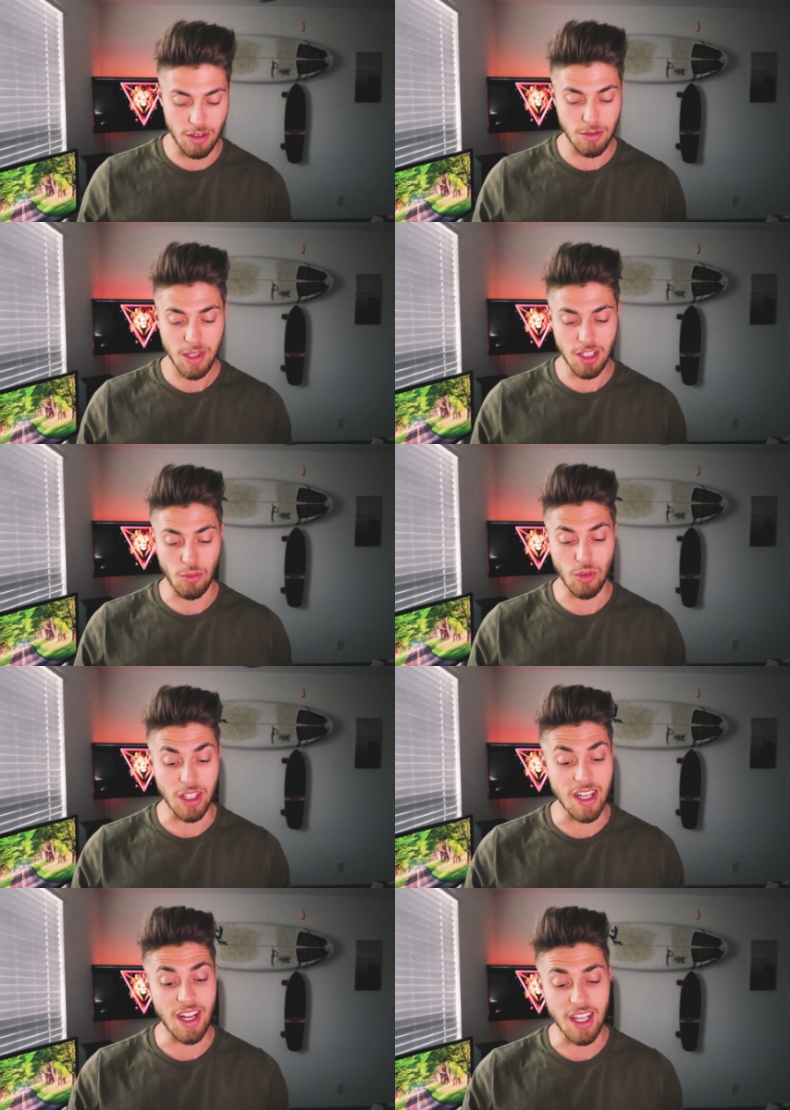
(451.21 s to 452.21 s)
It smells a
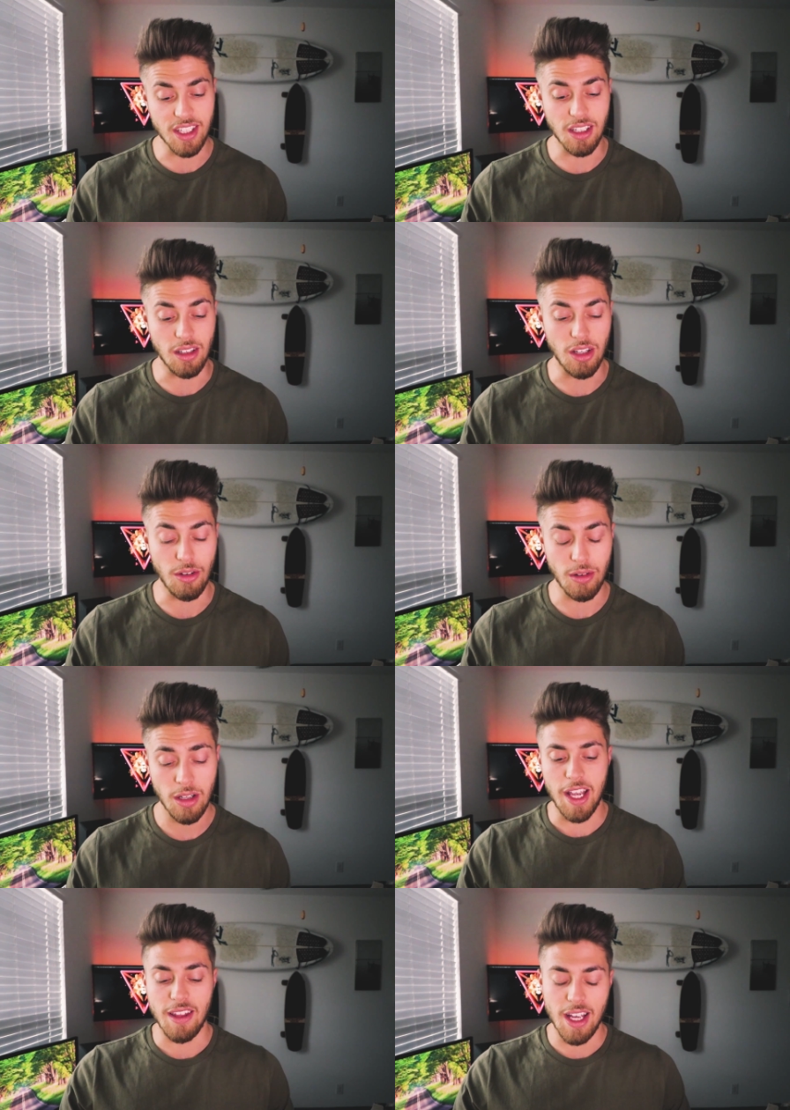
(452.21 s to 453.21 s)
really nice
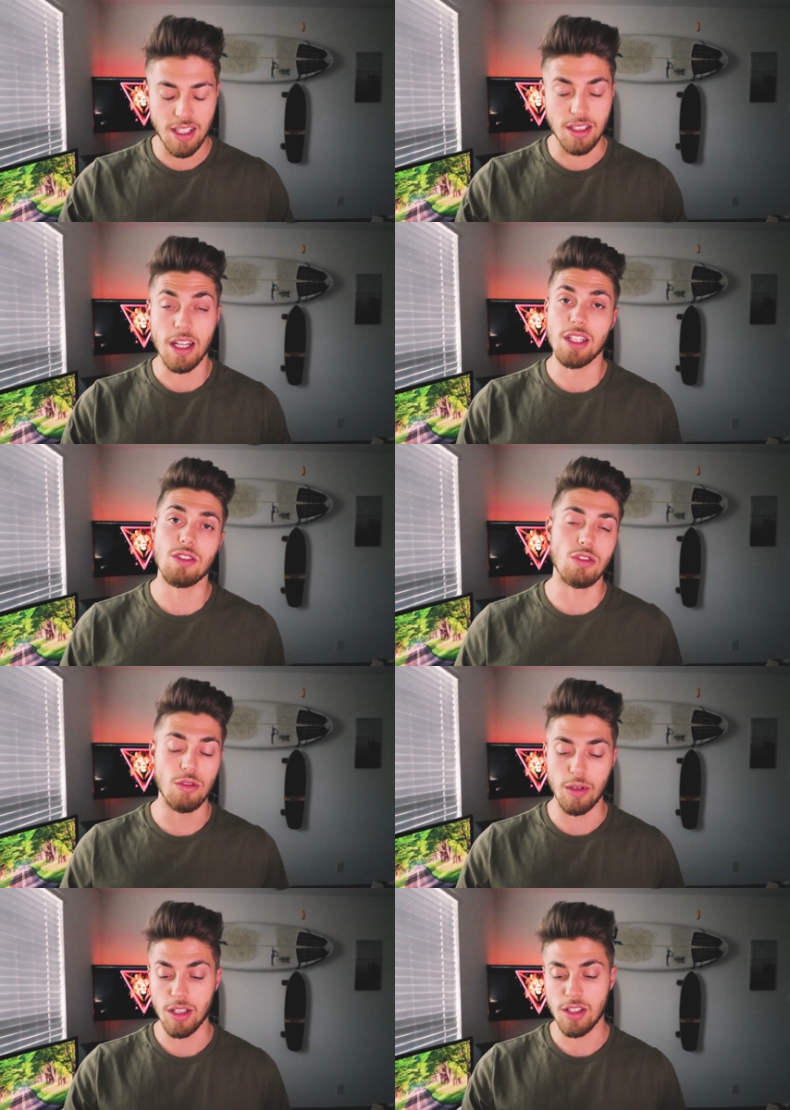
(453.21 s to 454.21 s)
cologne, and that stays
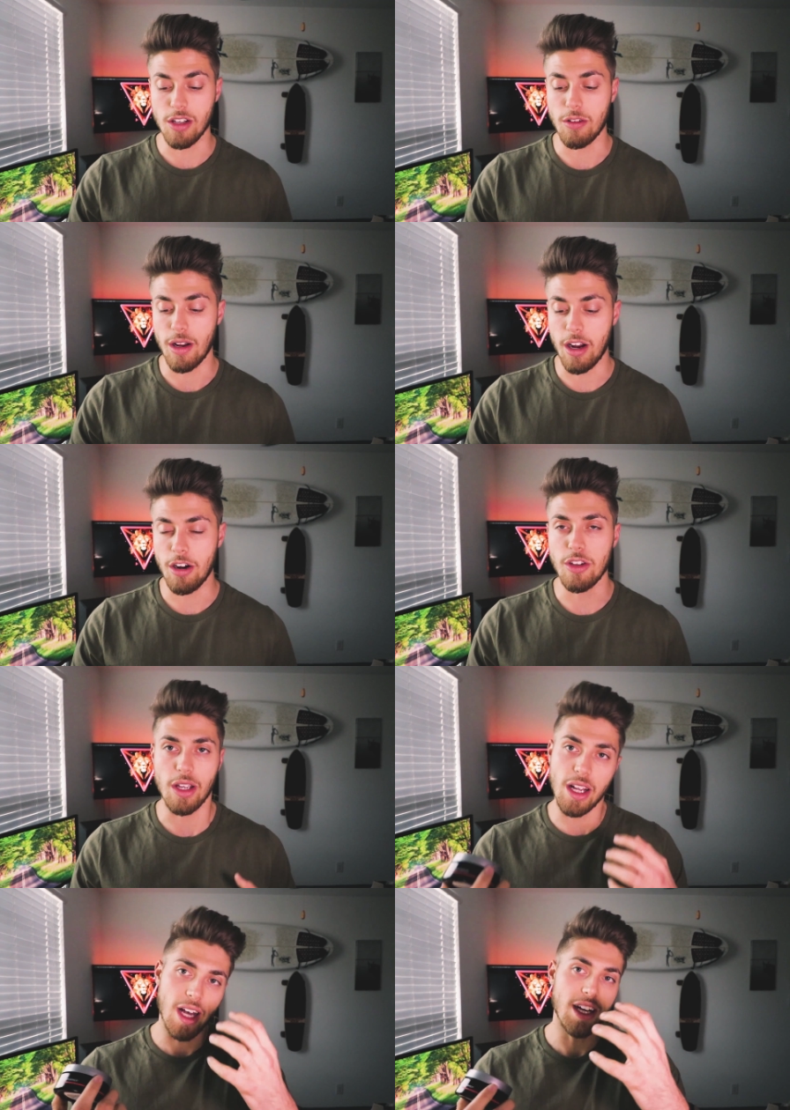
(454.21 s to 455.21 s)
true when it's in your hair.
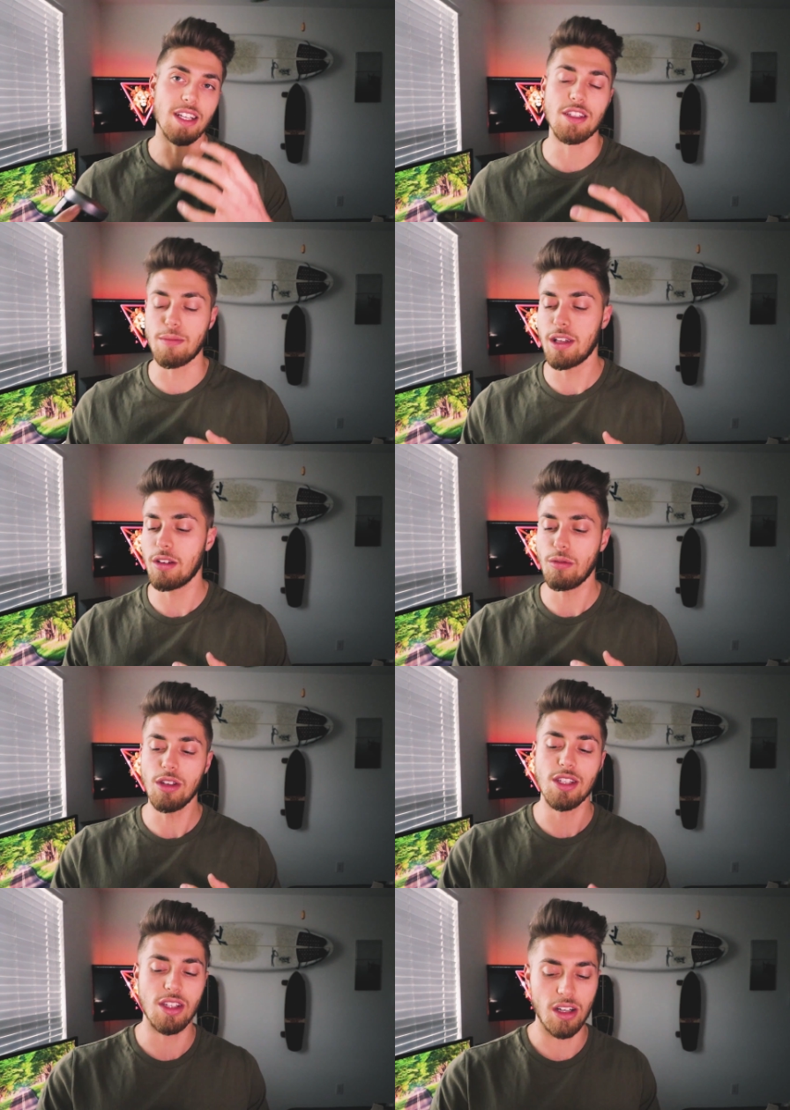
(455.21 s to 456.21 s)
You can kind of smell it
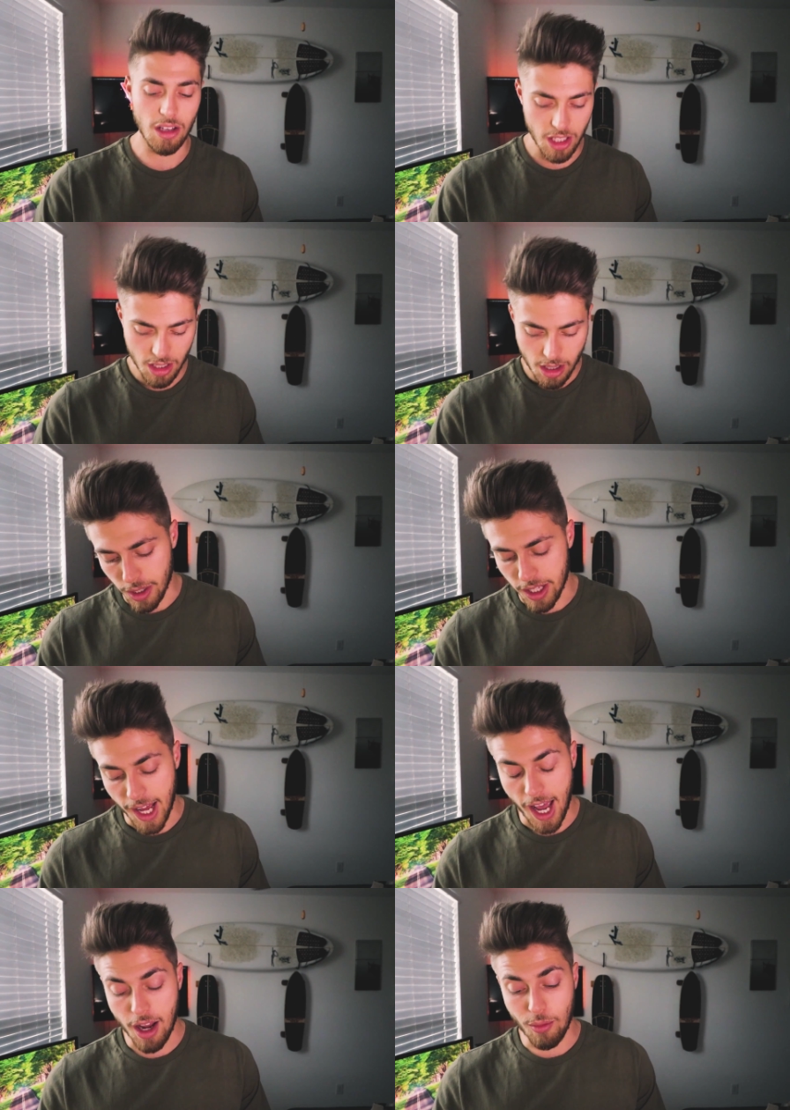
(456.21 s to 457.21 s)
really subtly,
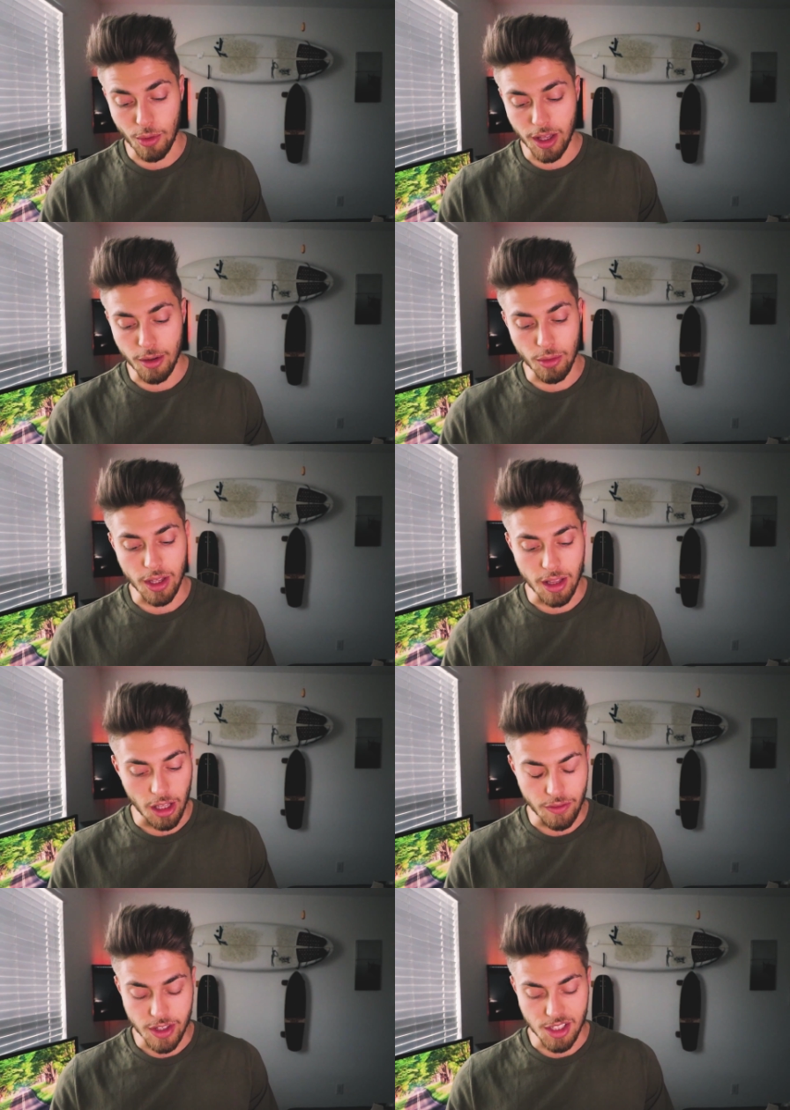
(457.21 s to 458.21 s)
but I really, really
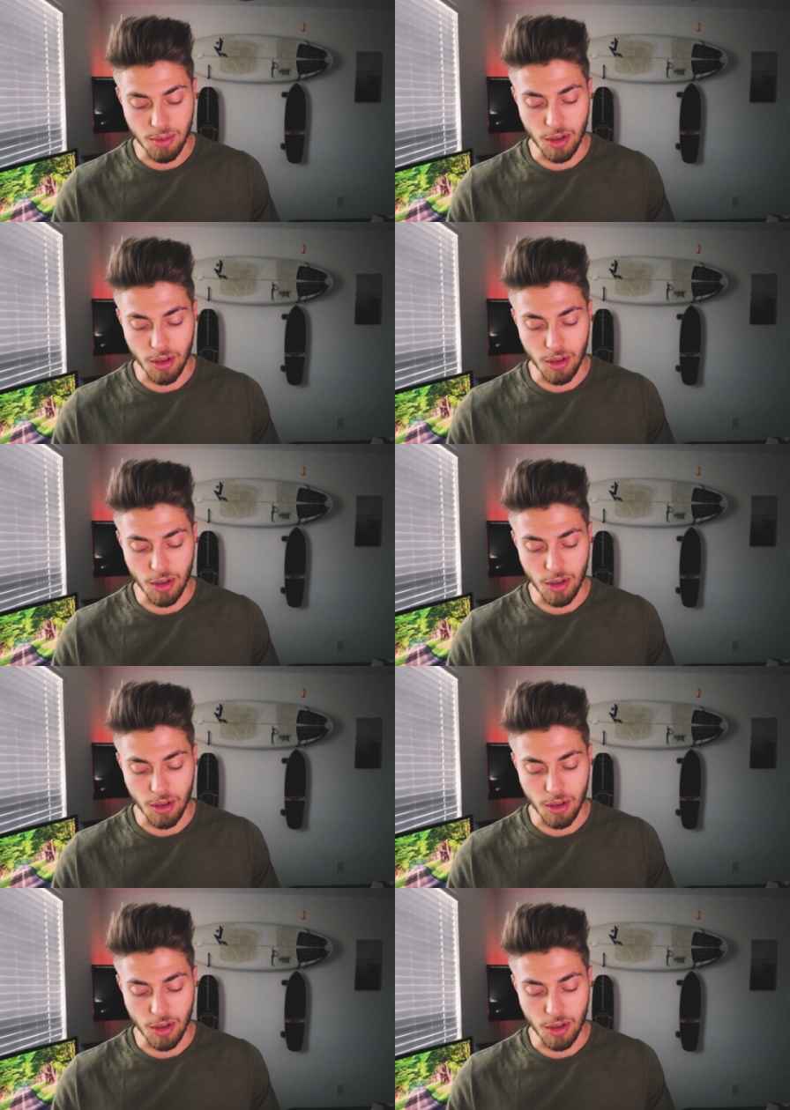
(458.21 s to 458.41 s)
love this